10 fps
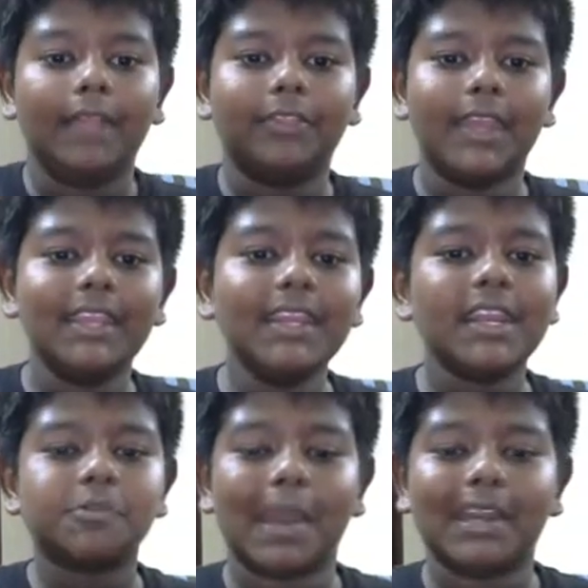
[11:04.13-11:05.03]
The
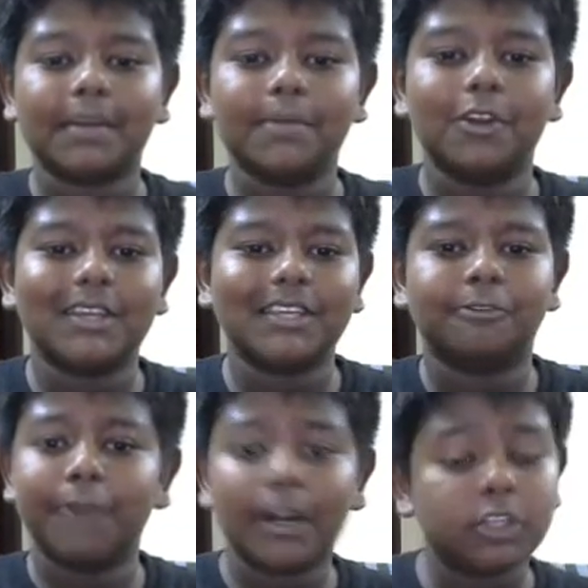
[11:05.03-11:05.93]
Indian expat community
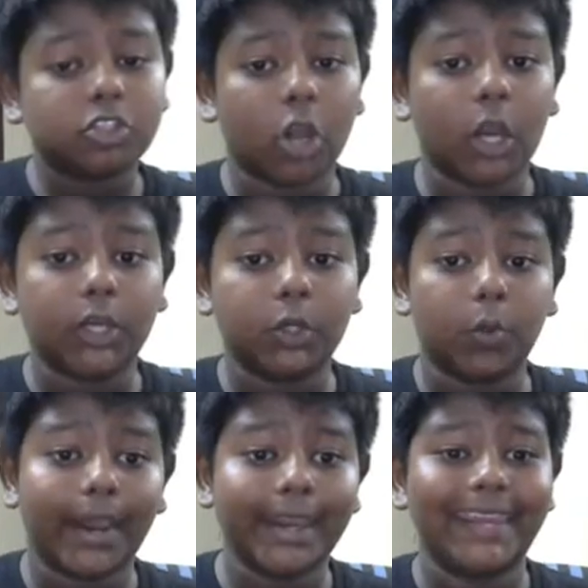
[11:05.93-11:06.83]
is very strong in
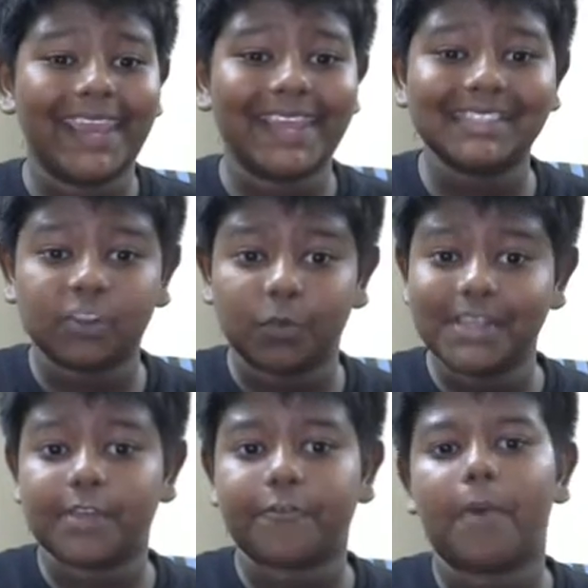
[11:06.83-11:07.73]
Kuwait, hence the
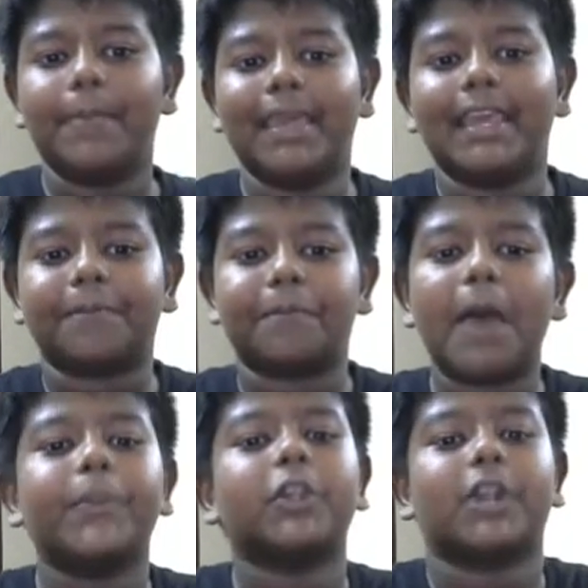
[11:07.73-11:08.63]
reason for being a
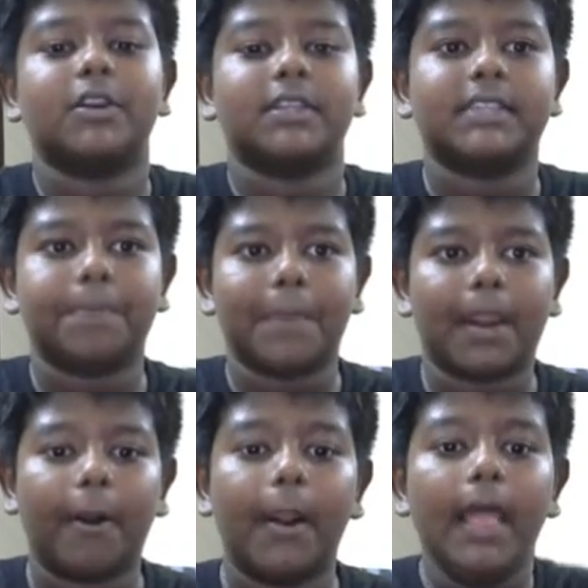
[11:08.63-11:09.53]
popular currency
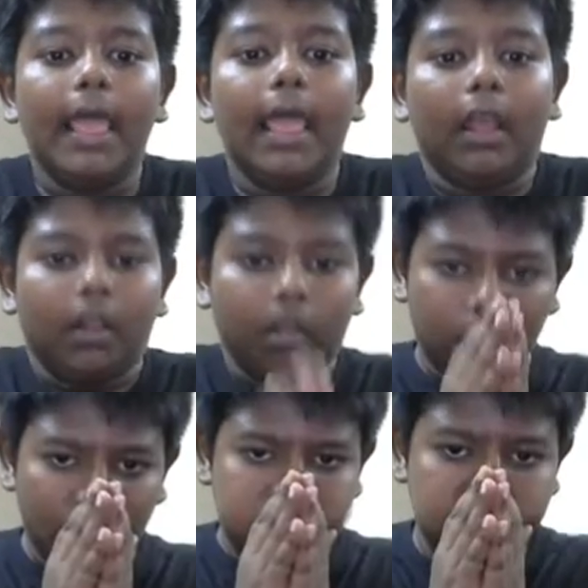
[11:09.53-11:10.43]
pair.
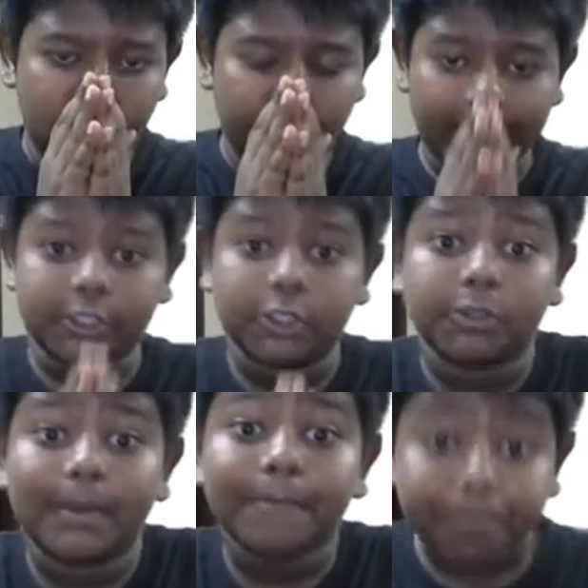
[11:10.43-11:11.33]
Excuse me.